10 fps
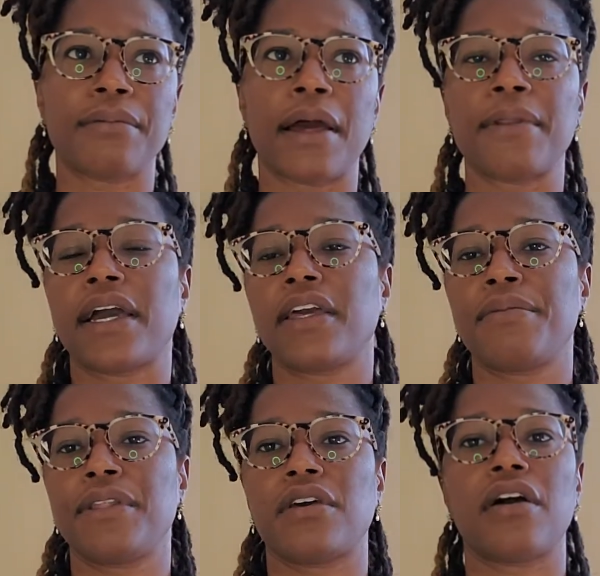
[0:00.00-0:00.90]
not gonna
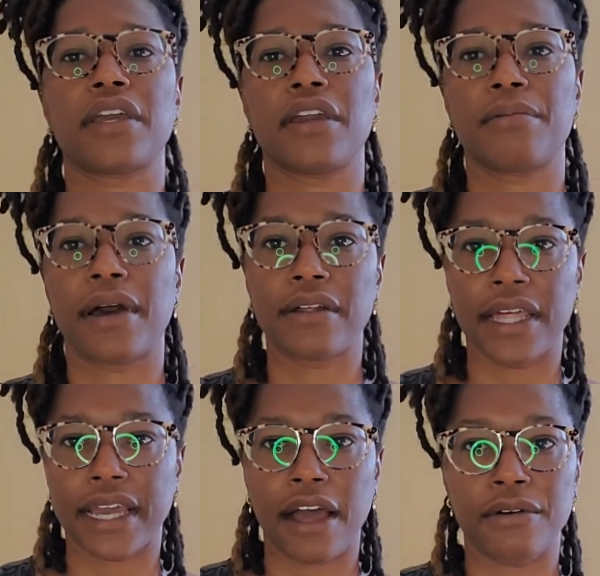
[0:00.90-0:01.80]
be talking about
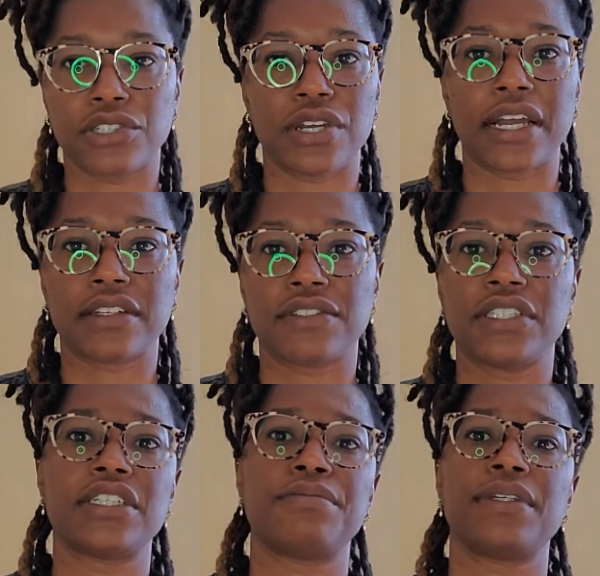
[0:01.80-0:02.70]
like how attractive
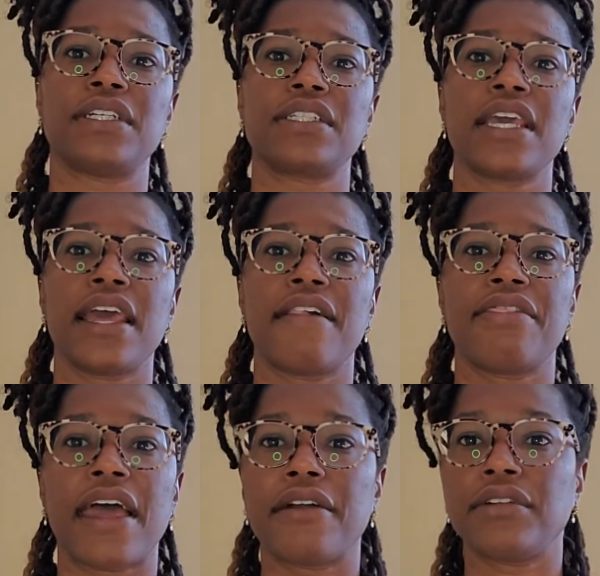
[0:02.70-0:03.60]
she is, because
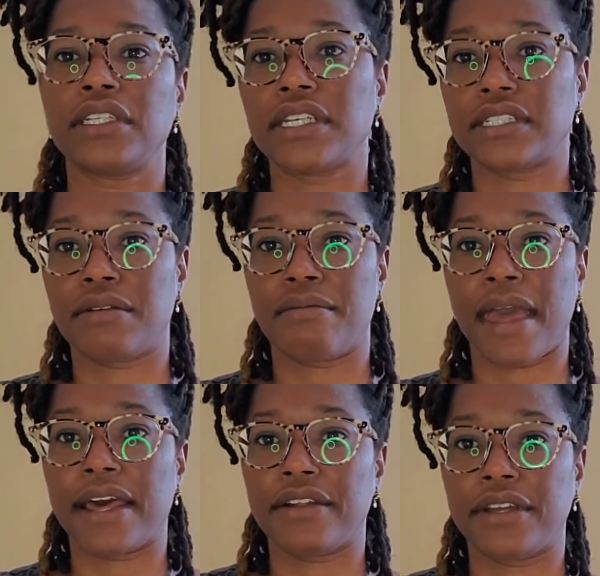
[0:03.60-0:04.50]
that really doesn't
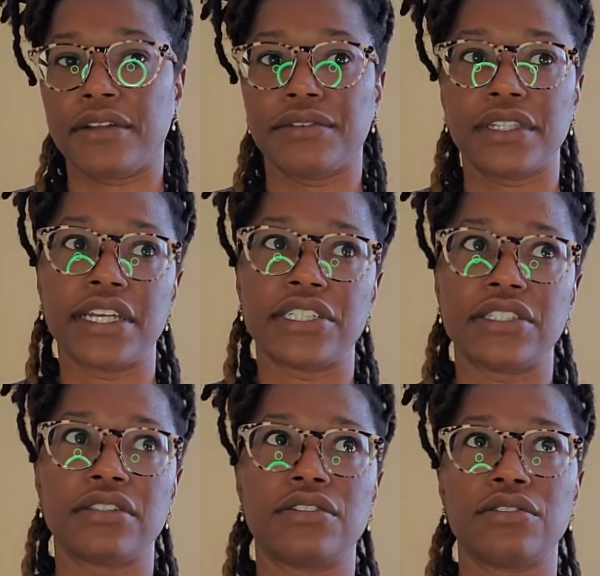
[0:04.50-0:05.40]
matter in
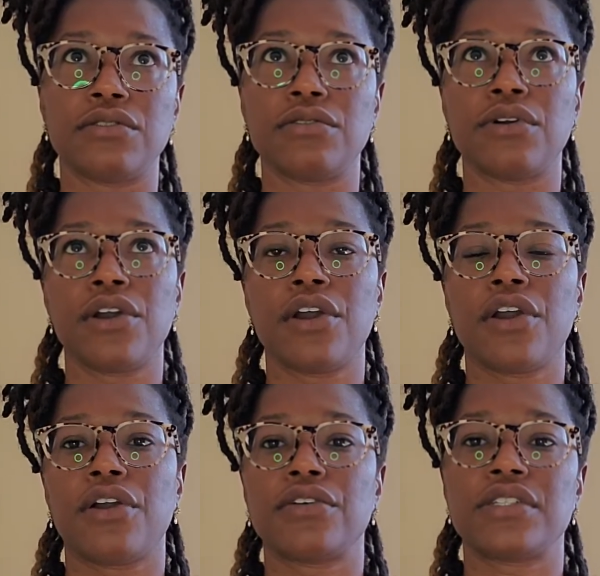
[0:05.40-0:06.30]
relation to
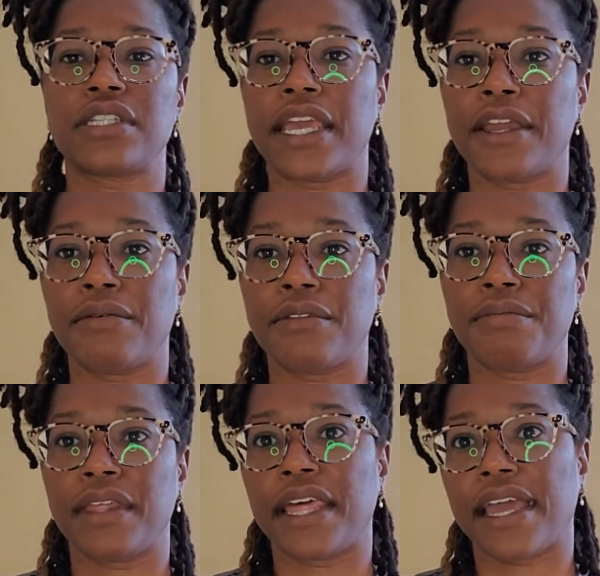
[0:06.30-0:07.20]
her staying with
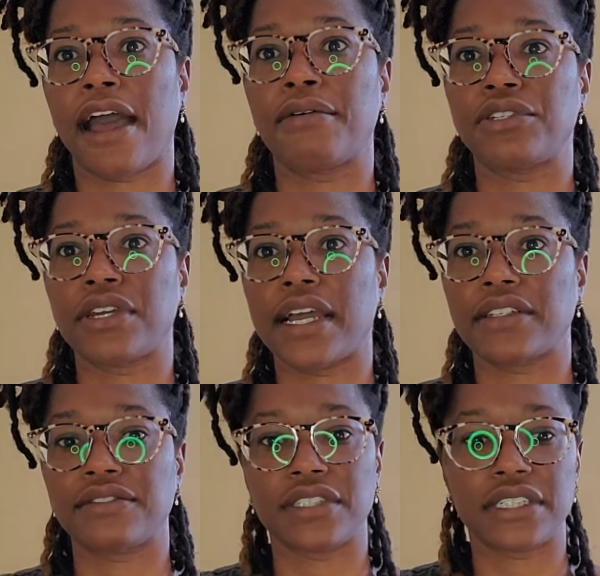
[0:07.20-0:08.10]
me, like how
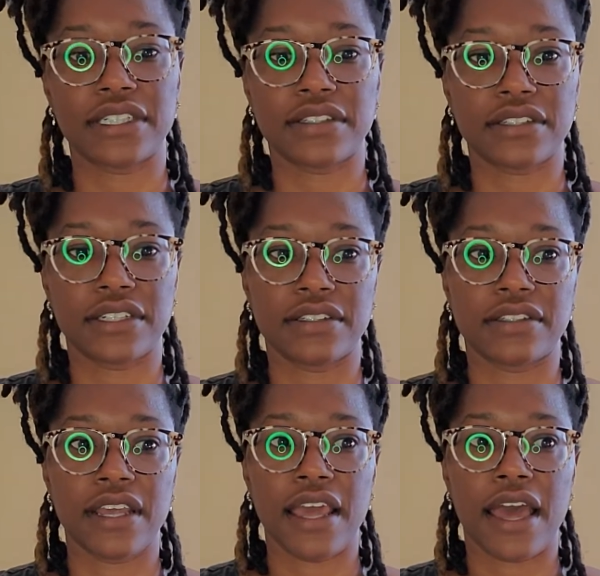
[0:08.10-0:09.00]
attractive she is, because
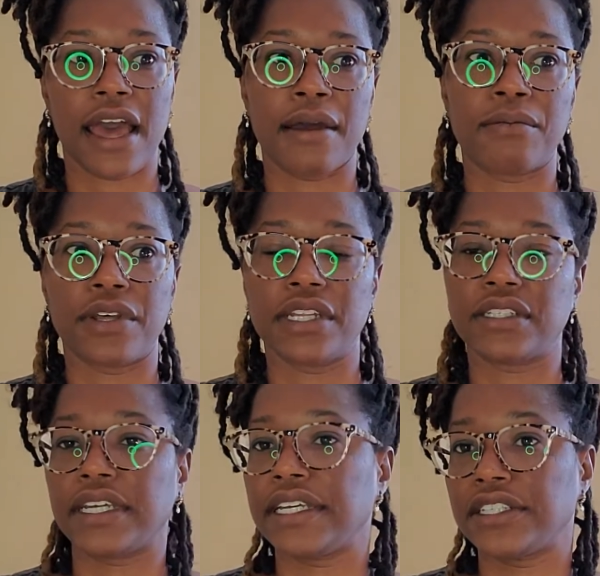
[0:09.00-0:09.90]
I'm wanting to
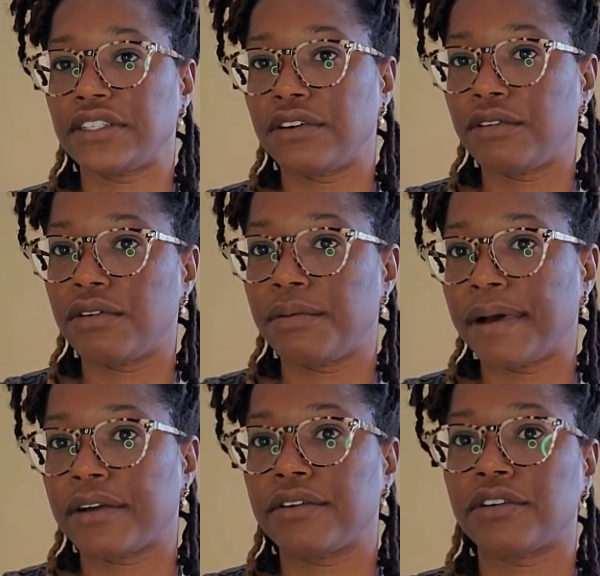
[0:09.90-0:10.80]
like get to know
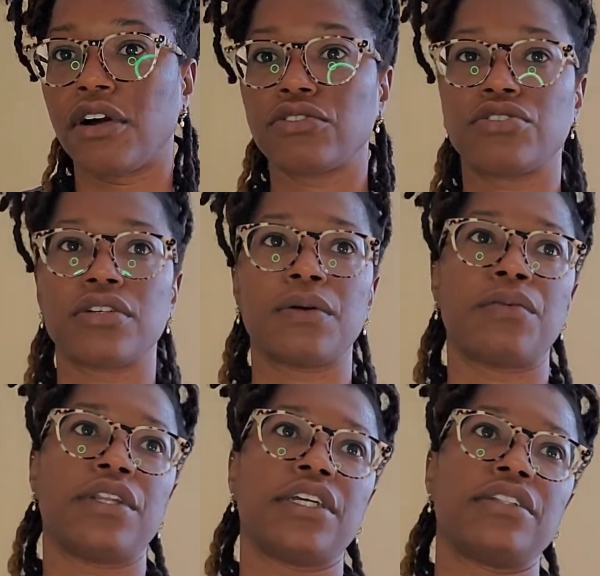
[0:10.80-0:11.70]
about her culture. I'm
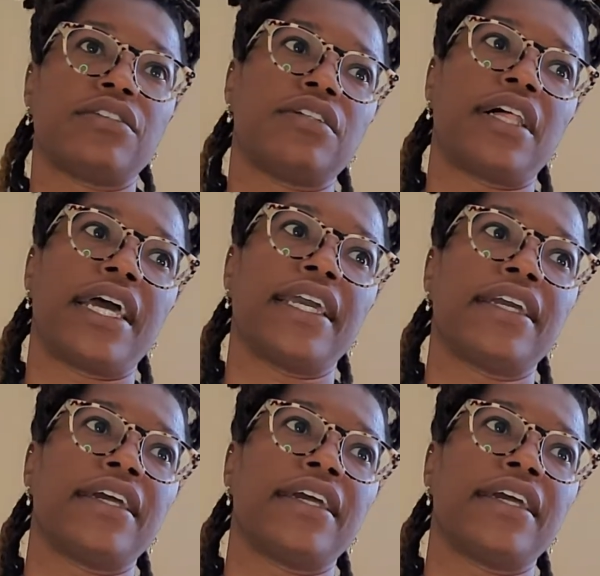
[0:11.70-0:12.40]
wanting to like,